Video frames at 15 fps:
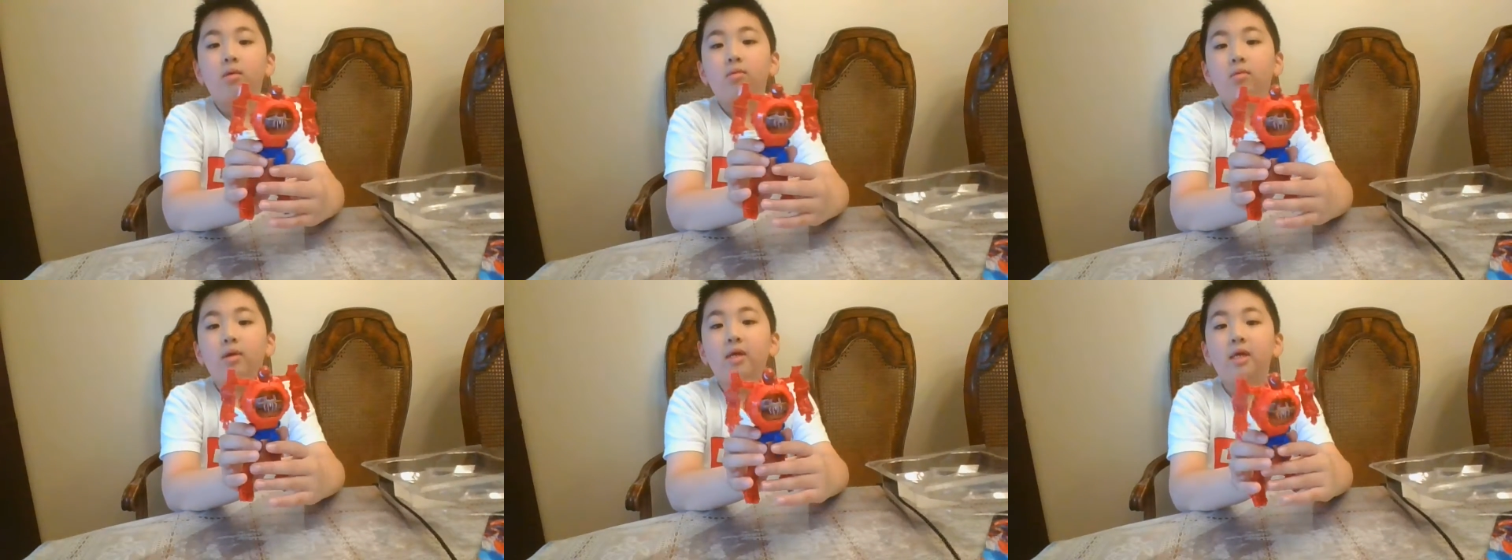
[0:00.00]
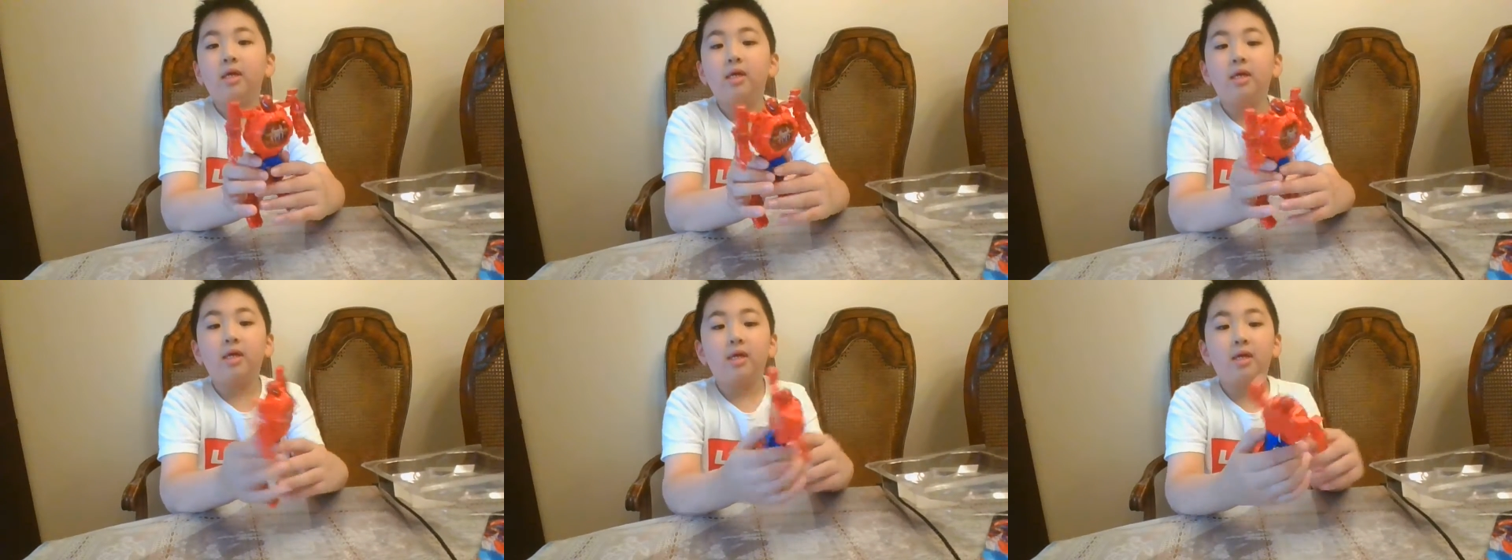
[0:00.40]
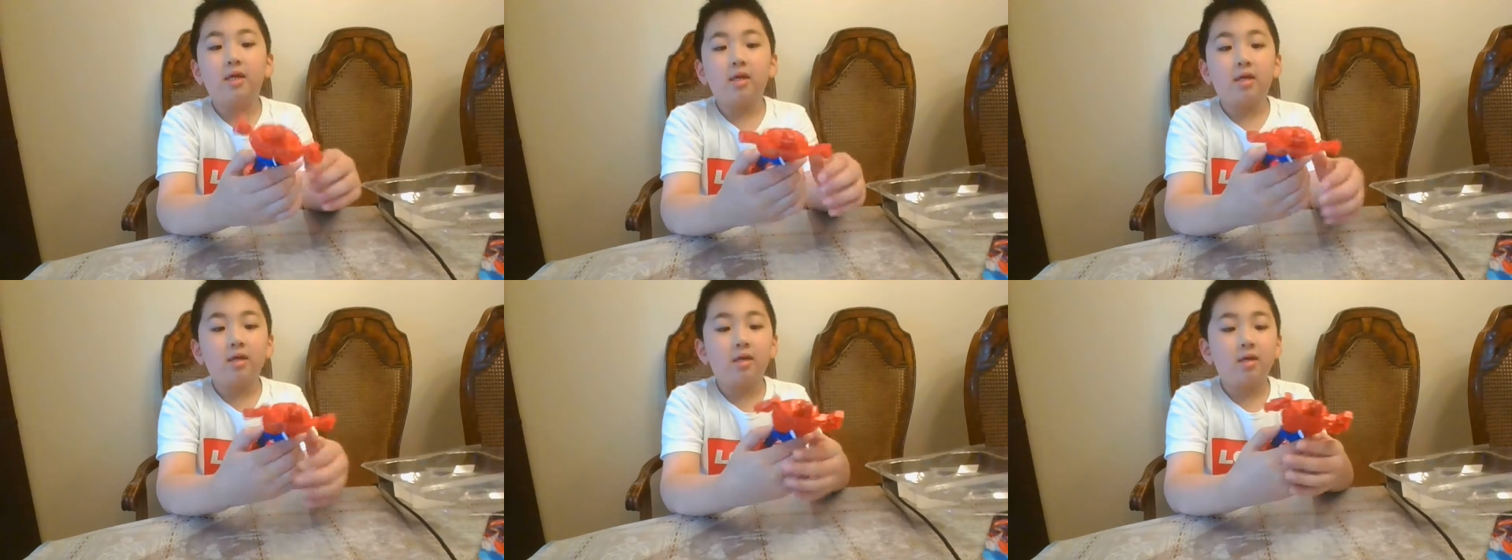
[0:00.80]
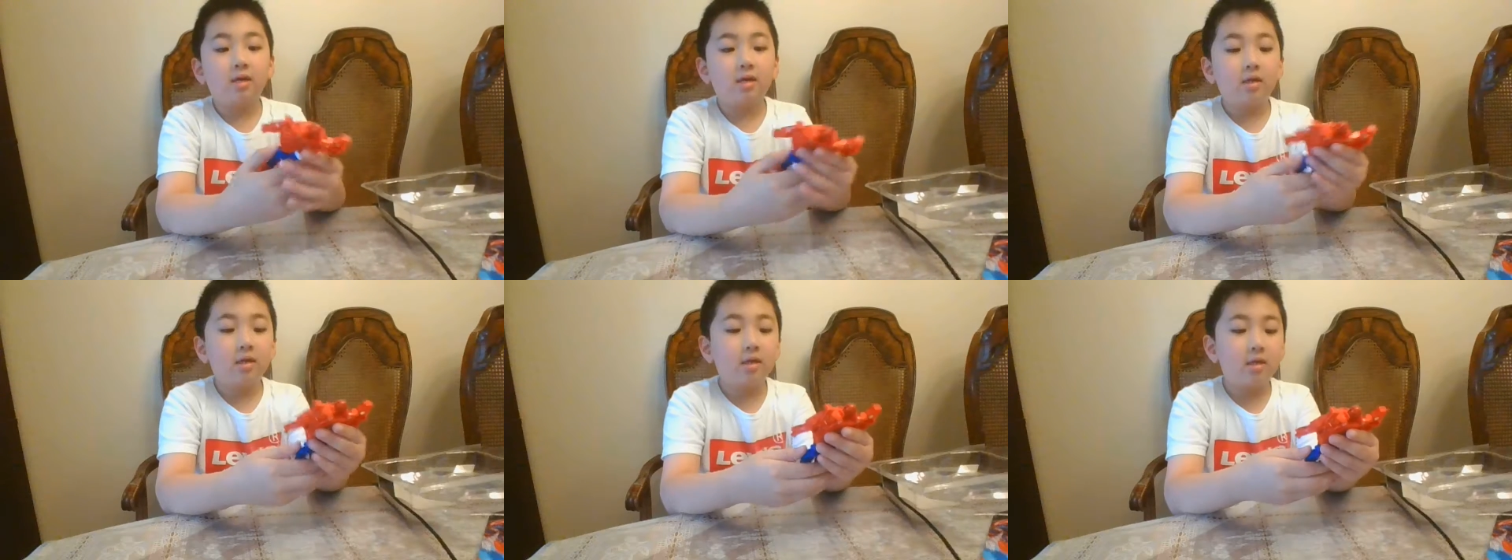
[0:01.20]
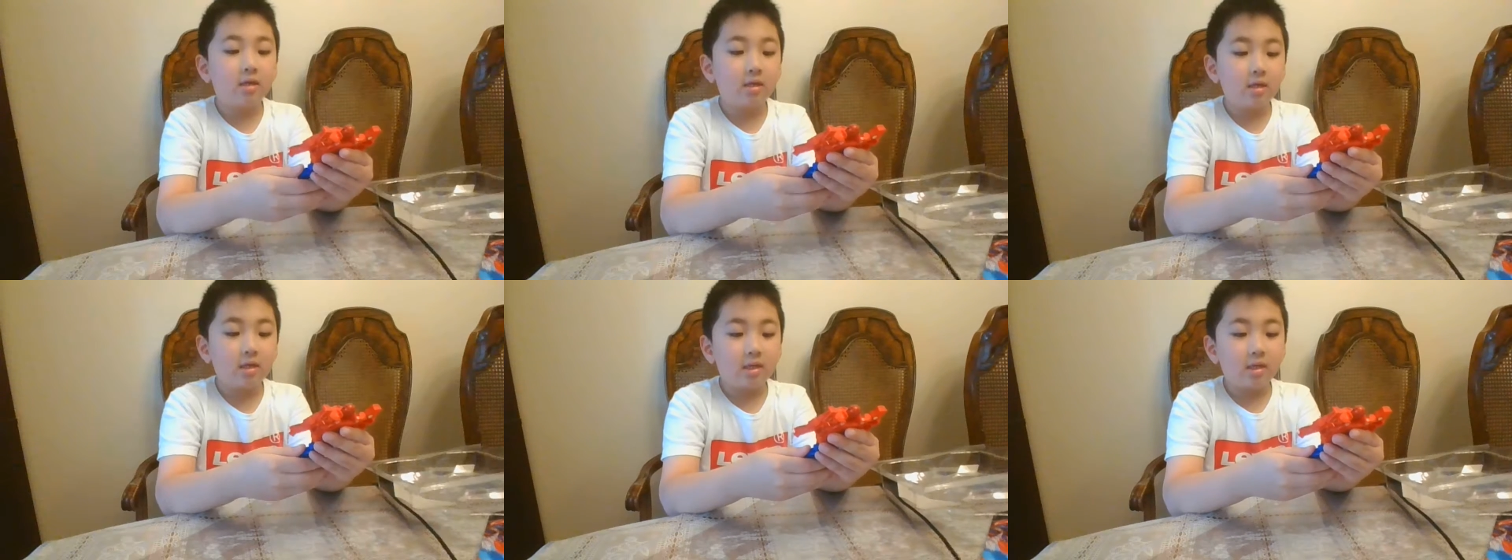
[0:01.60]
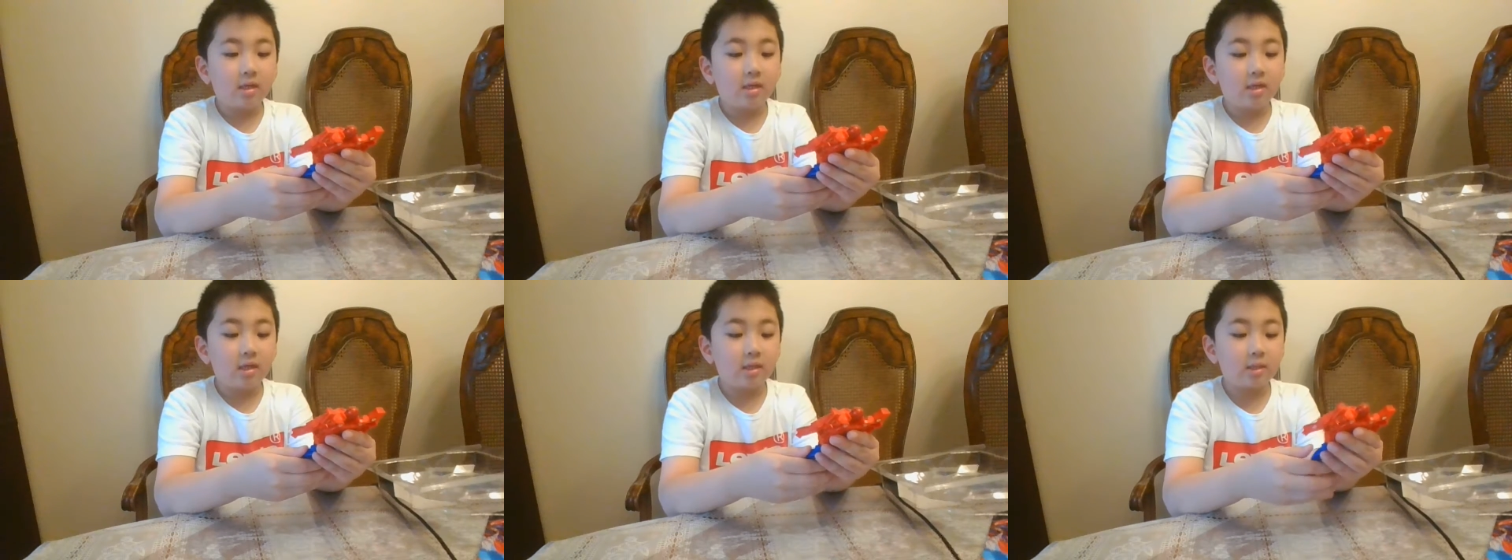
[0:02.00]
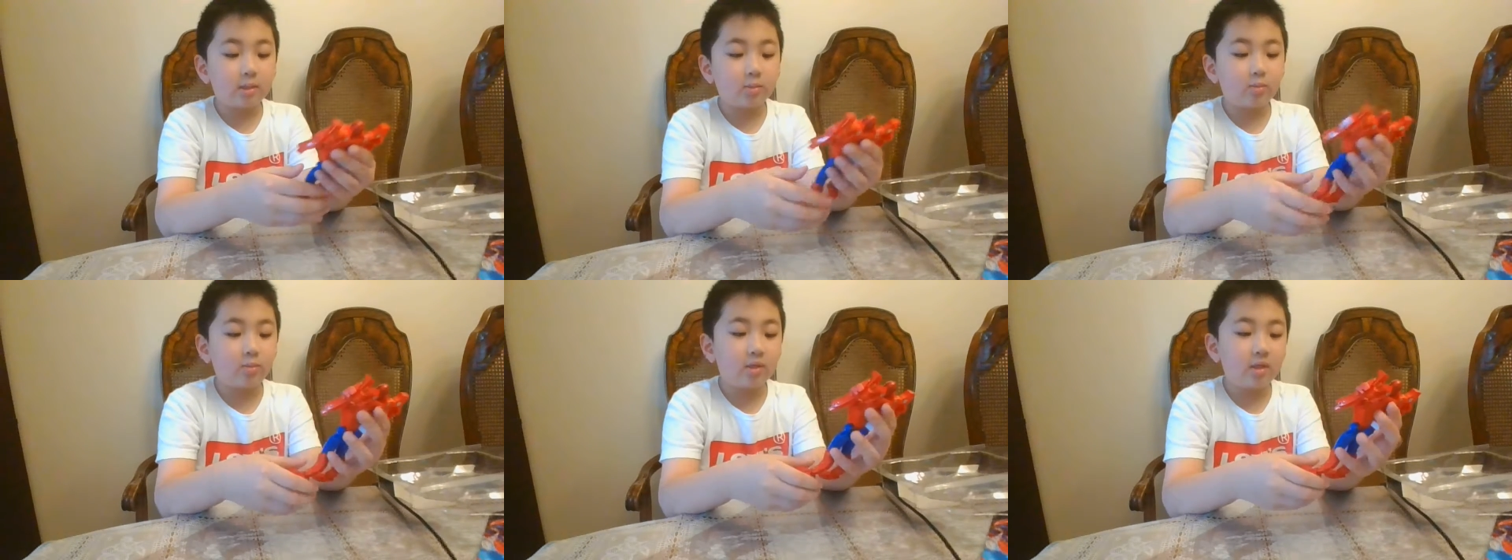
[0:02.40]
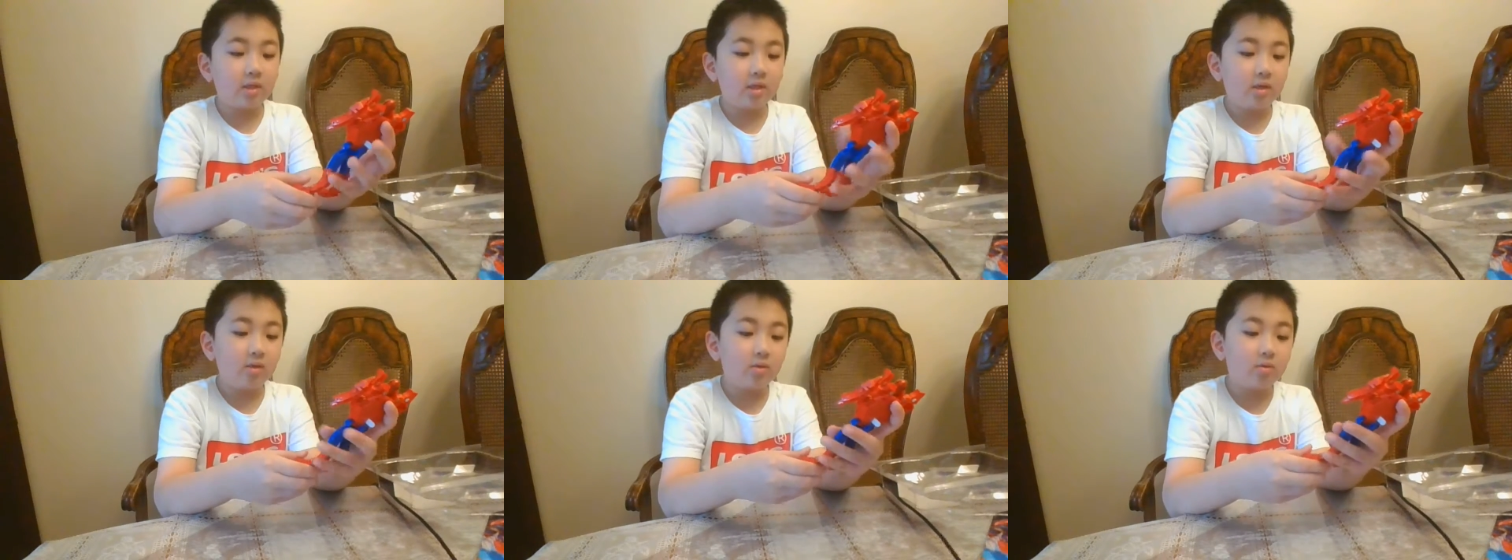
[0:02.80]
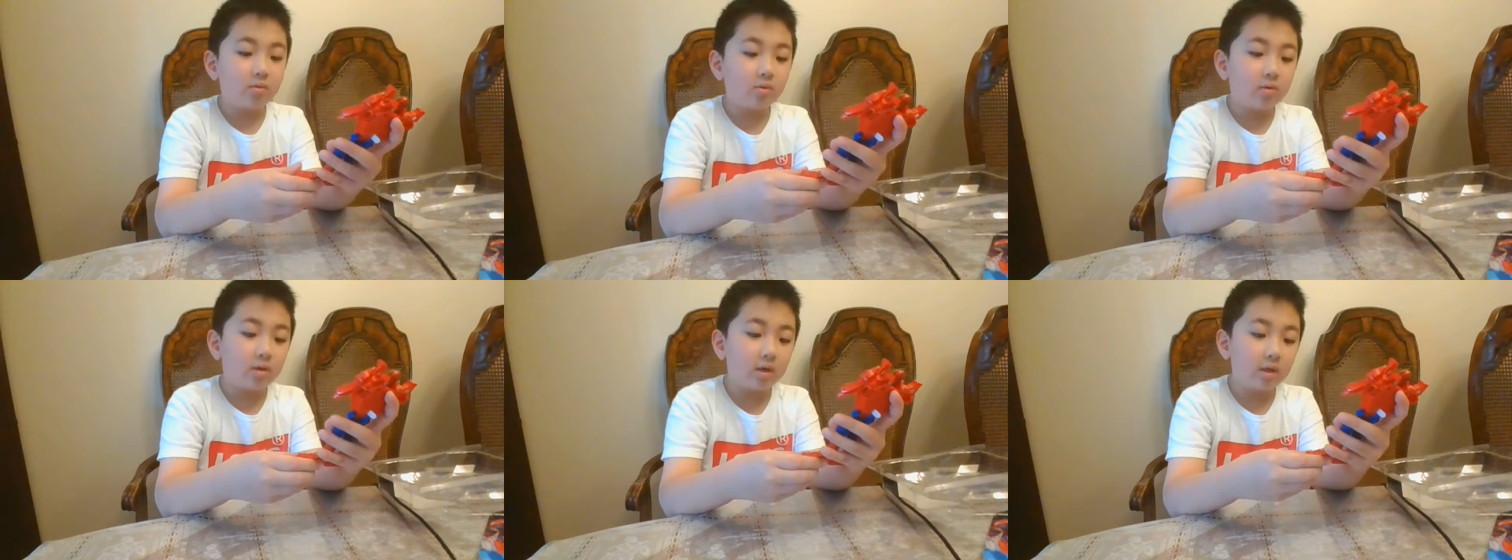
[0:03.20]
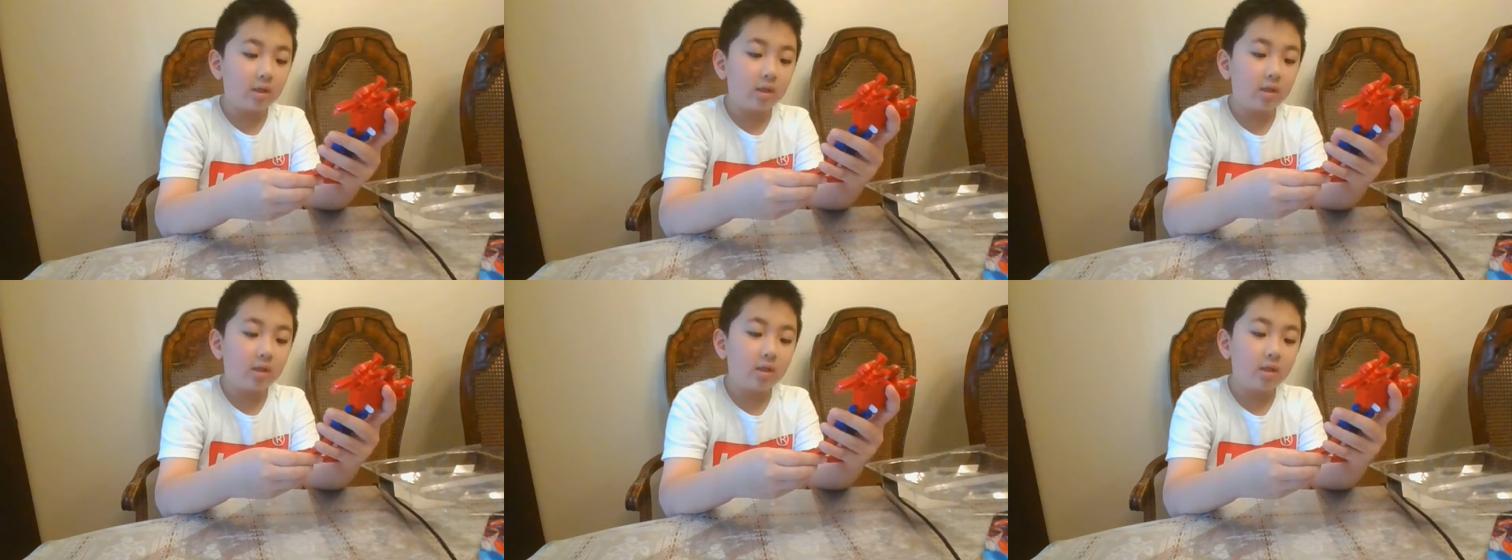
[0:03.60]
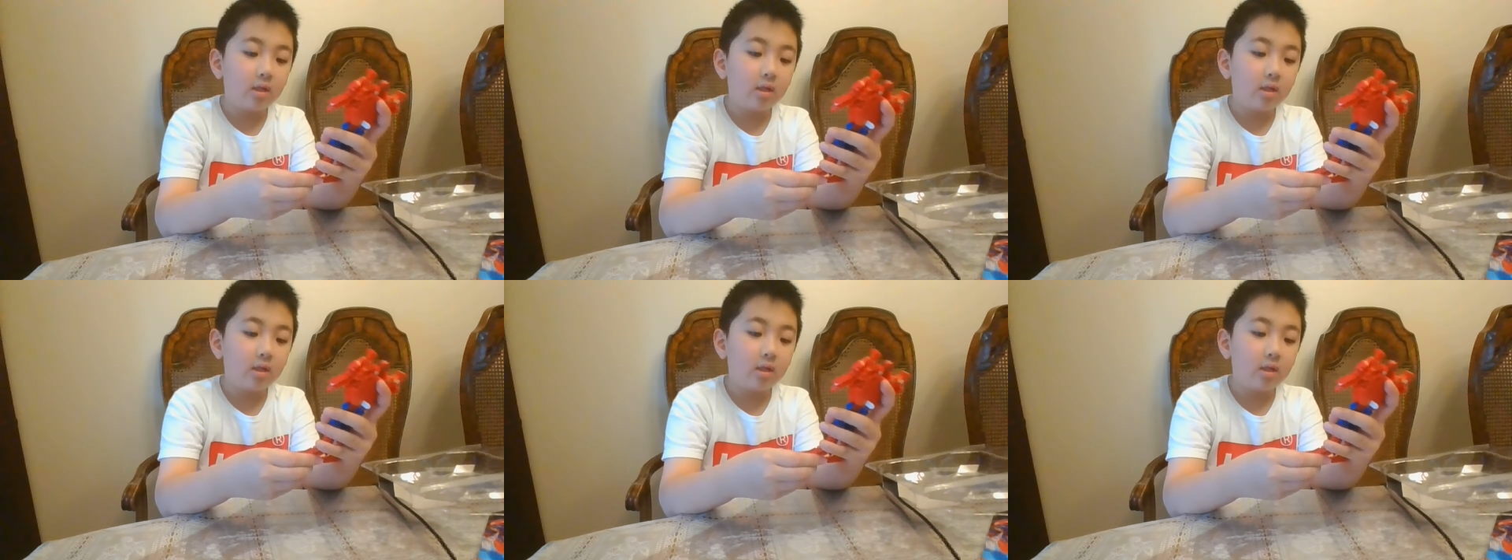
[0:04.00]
right here. It's really cool.